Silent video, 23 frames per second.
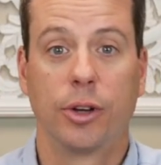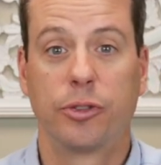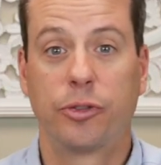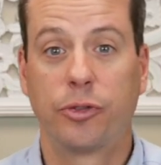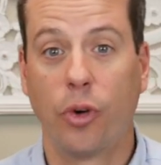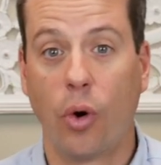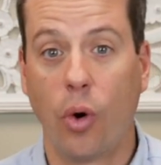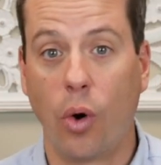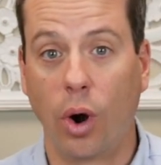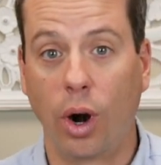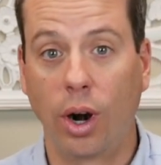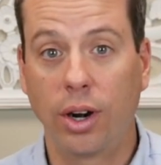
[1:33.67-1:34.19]

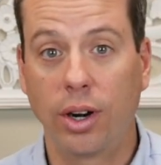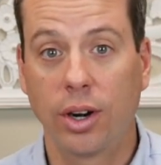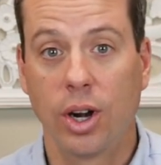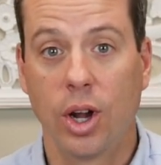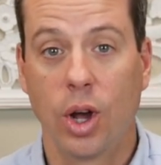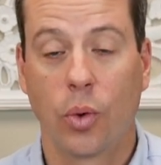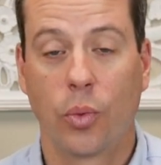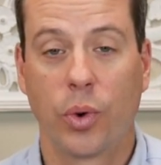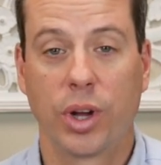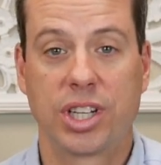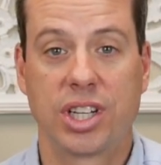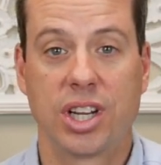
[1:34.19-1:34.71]
4,
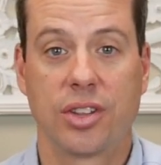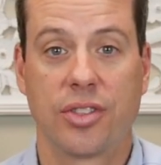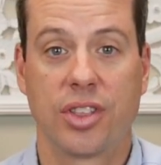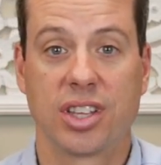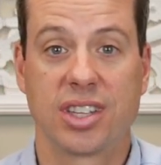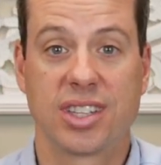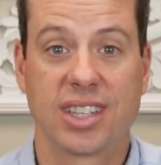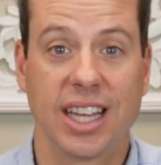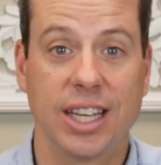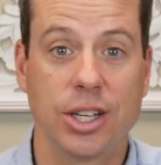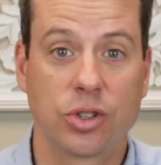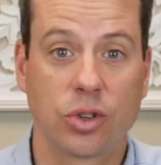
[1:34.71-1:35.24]
which are the
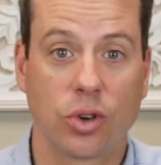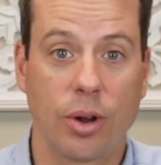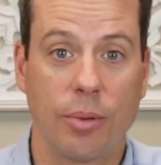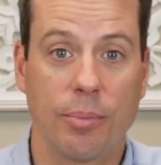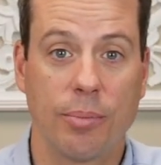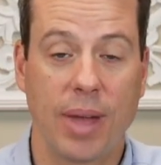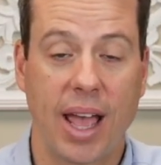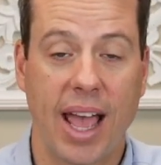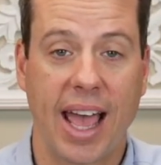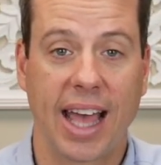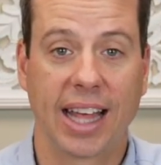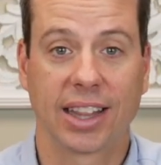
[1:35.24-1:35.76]

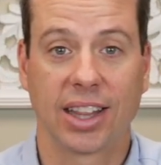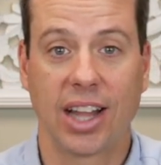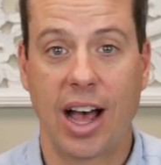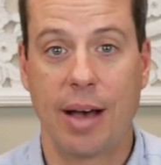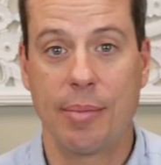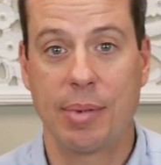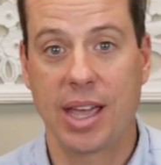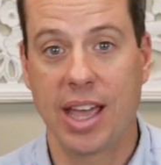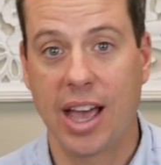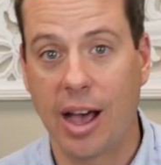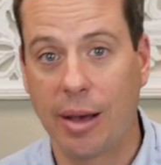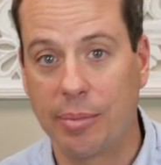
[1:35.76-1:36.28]
Centrum and
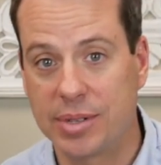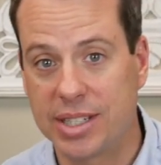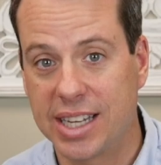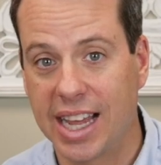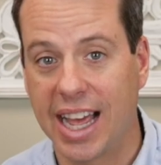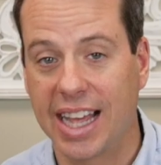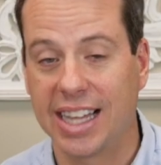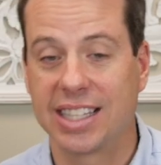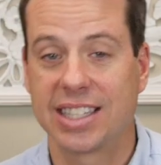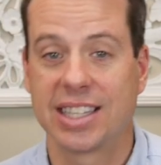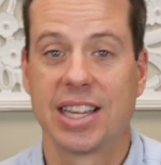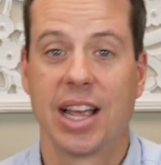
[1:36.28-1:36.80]
lobby
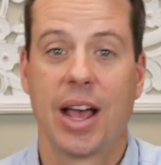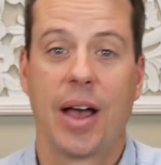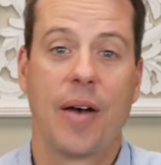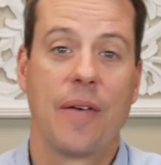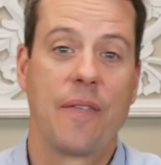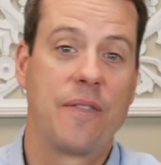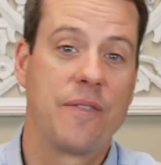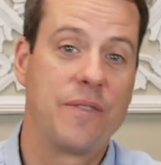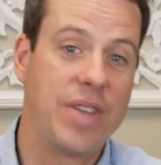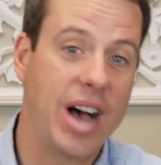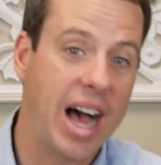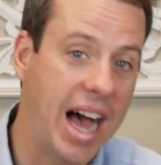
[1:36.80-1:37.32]
updates,
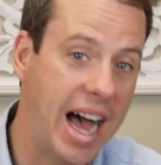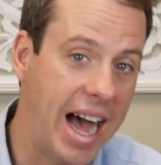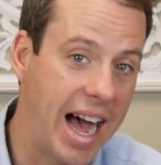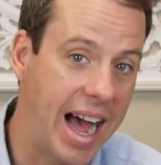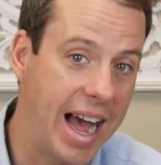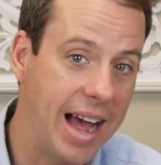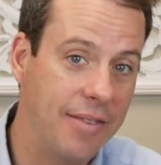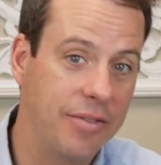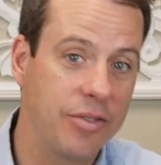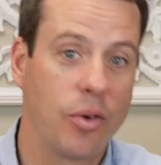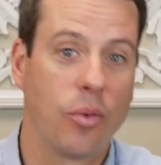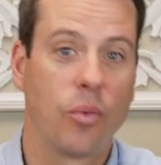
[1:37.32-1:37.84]

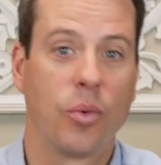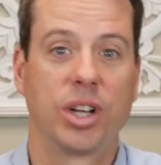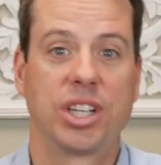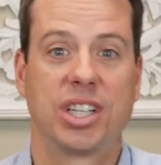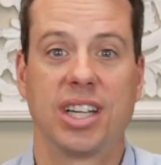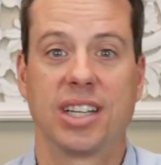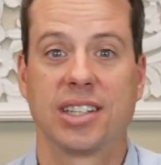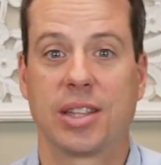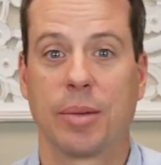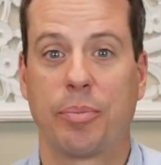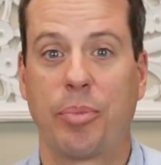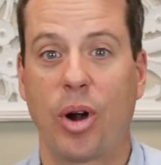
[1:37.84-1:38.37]
5, which
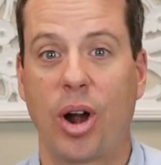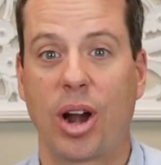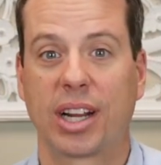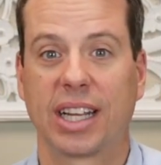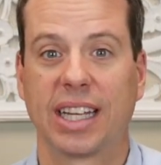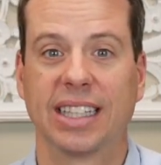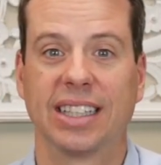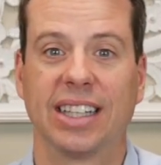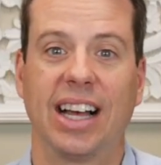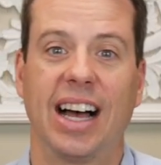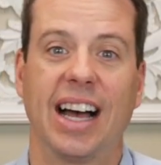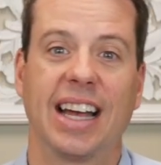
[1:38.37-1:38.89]
is the
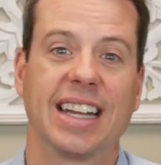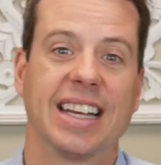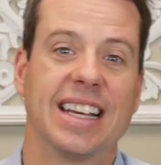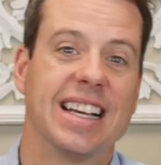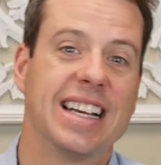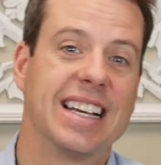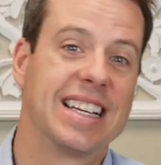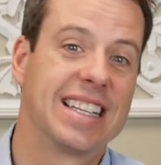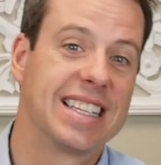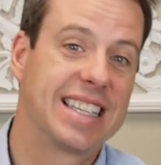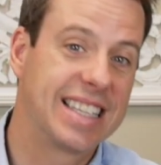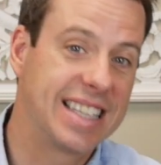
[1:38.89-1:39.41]
parking lot,
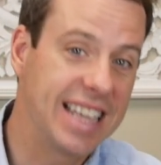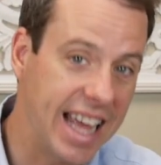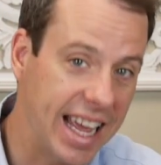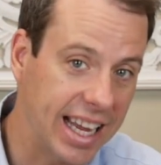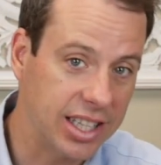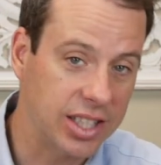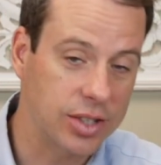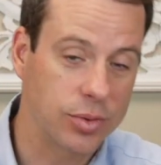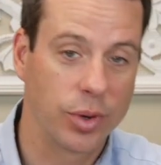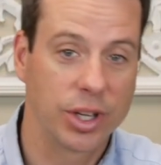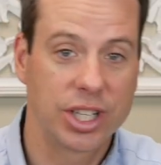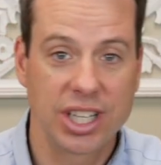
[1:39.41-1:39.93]

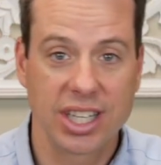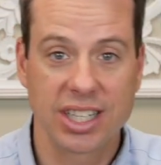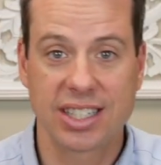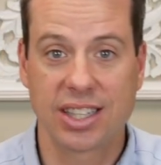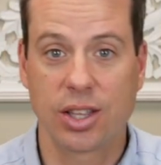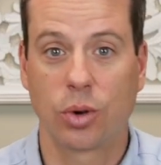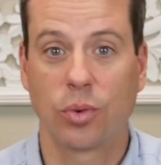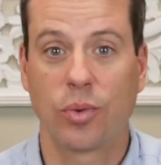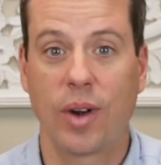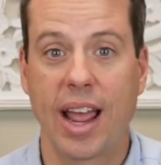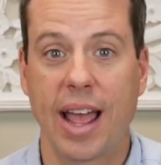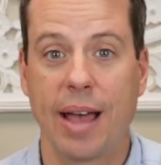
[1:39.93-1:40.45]
6, which is
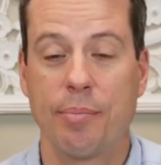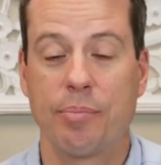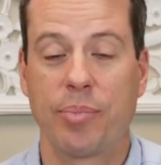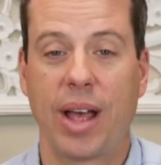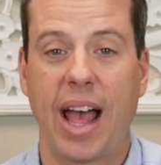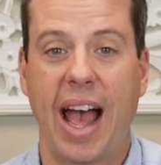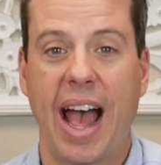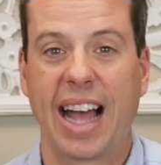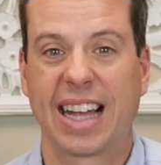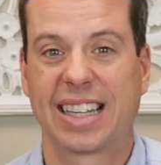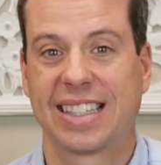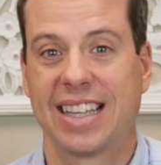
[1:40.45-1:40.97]
the ramp
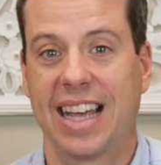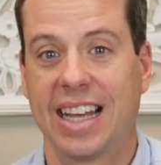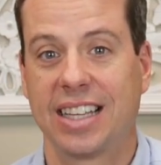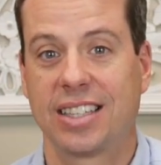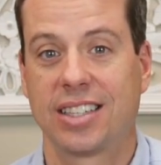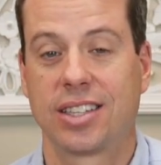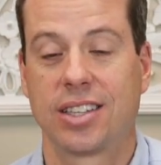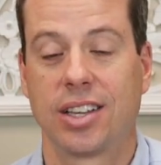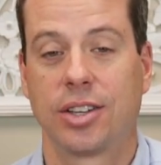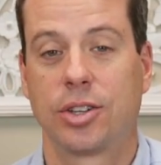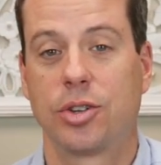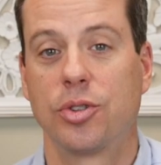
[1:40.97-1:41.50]

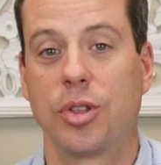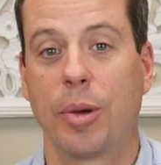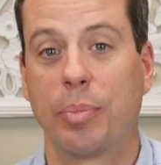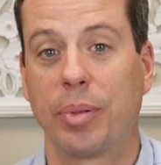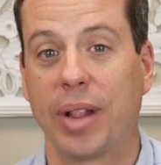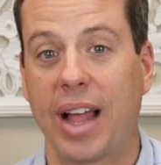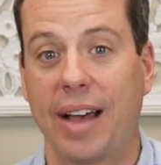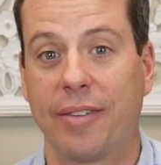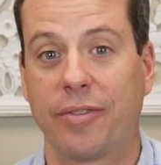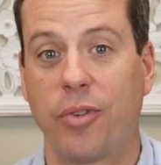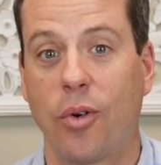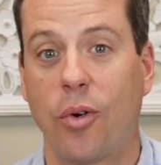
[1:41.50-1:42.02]
access to the
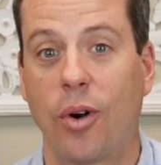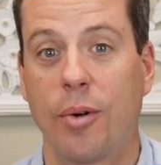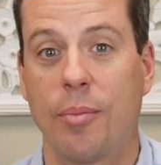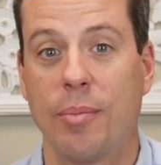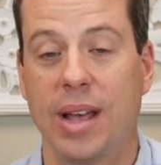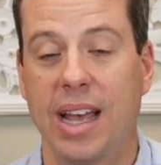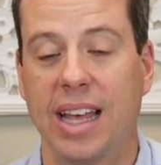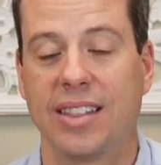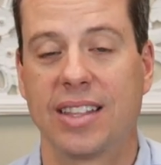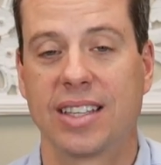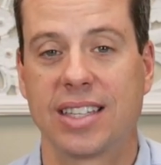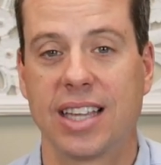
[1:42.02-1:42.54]
platform
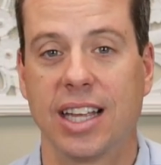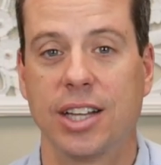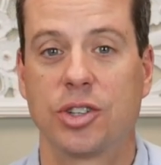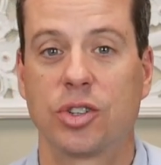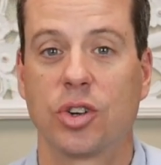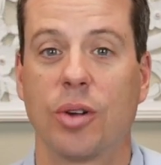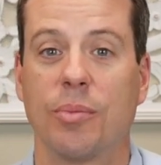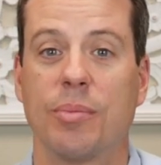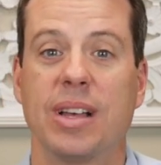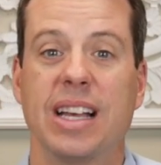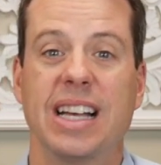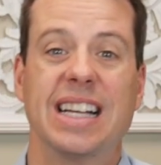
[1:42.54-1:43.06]
and the
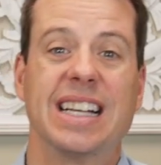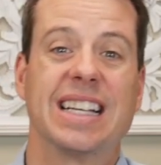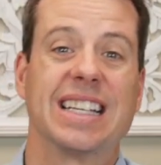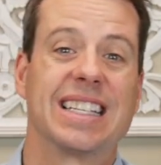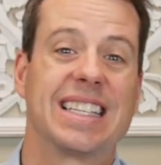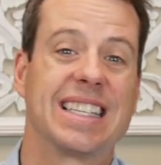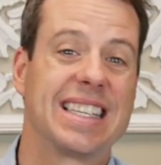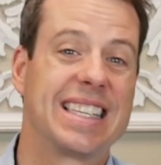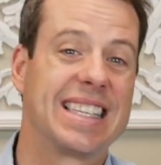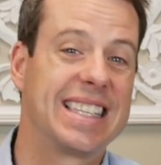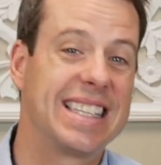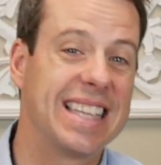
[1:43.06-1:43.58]
Centrum,
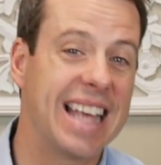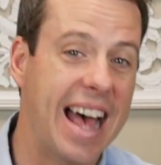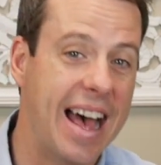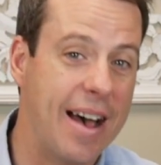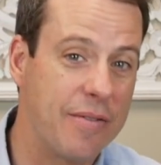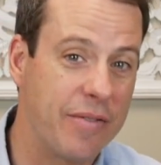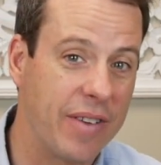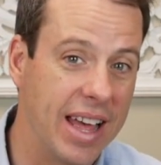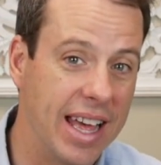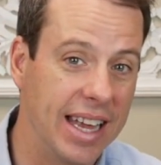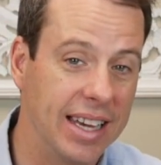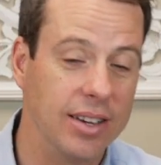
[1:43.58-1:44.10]

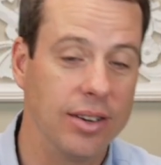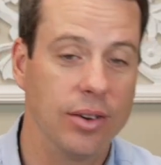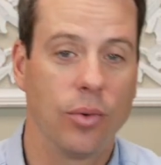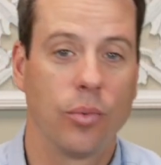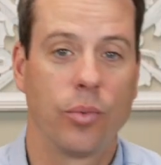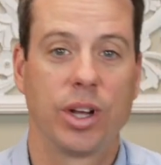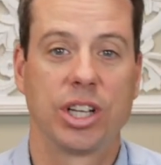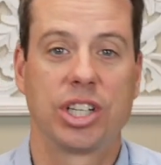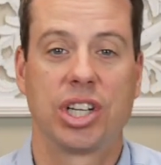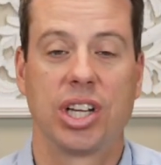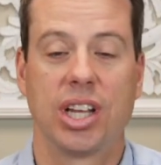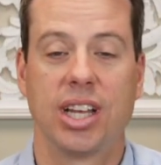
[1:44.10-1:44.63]
7,
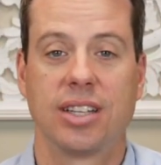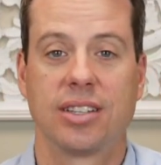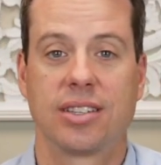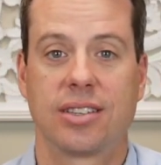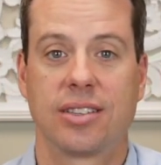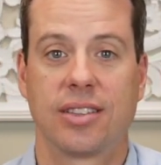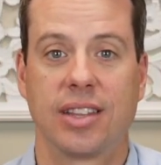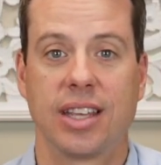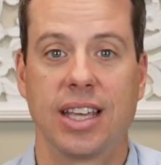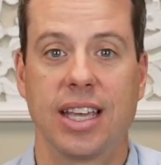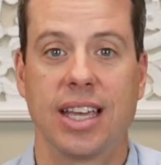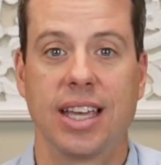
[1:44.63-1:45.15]
which is
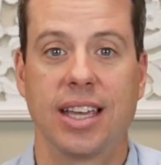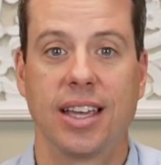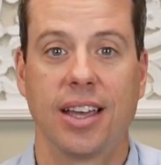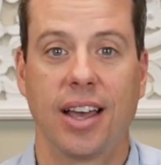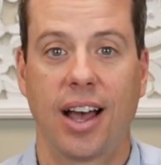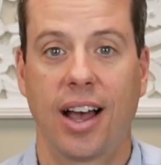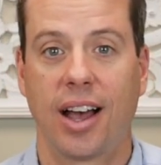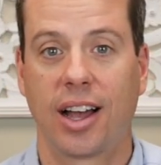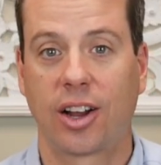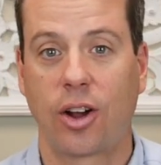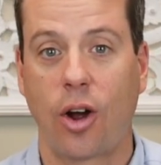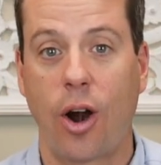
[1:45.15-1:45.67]
the
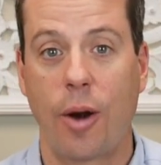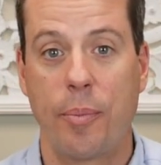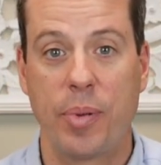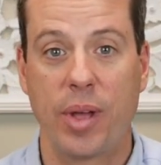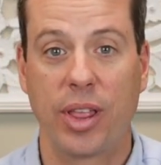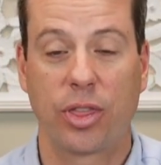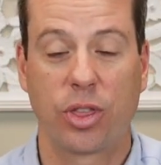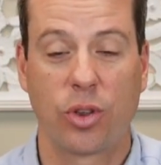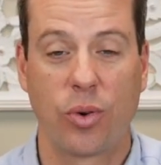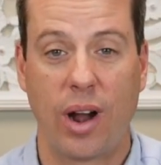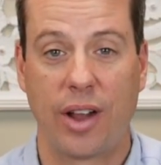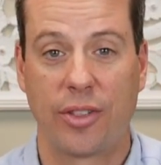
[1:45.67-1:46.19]

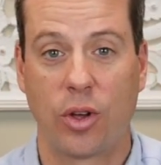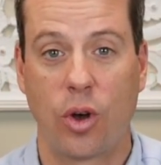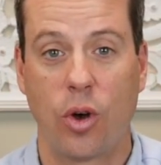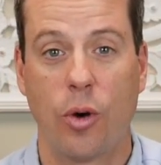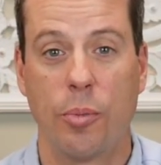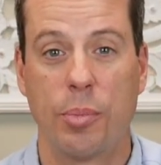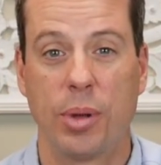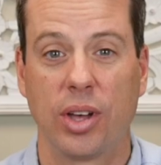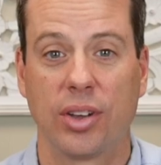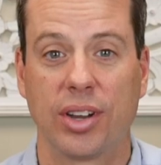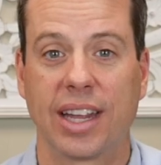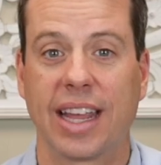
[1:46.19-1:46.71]
carpet throughout the whole
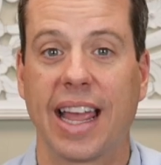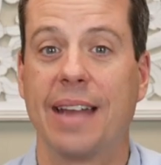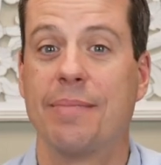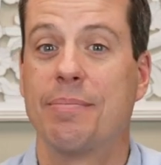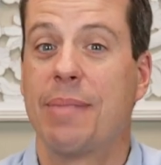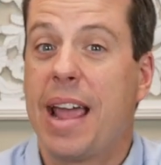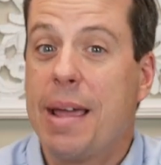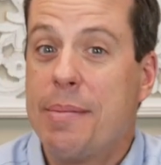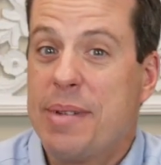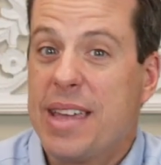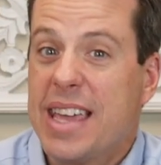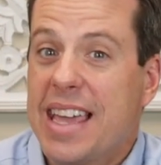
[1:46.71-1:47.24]
building, and
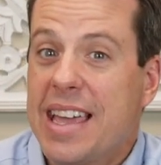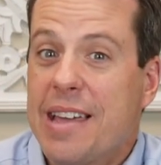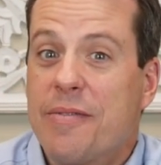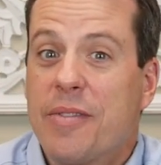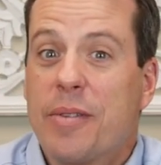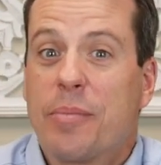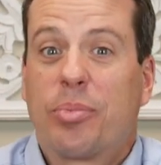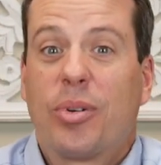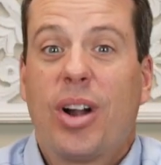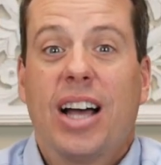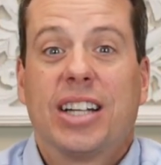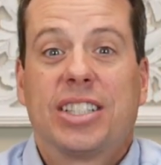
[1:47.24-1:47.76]
maybe
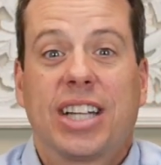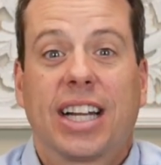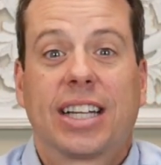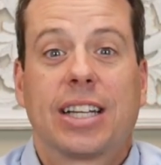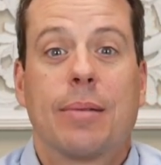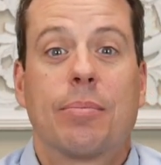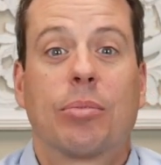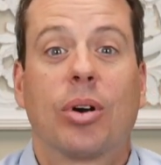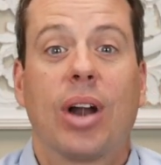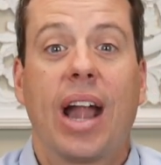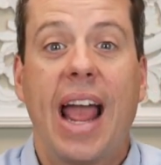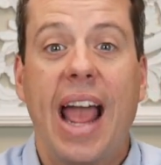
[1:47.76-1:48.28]
even project
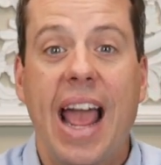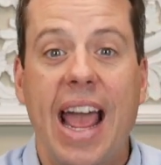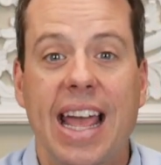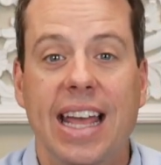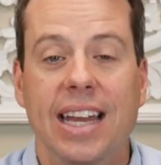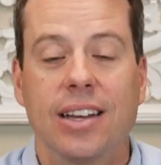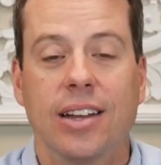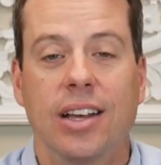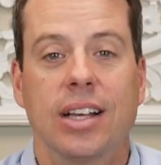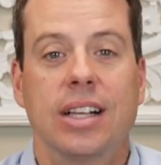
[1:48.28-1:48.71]
number 8,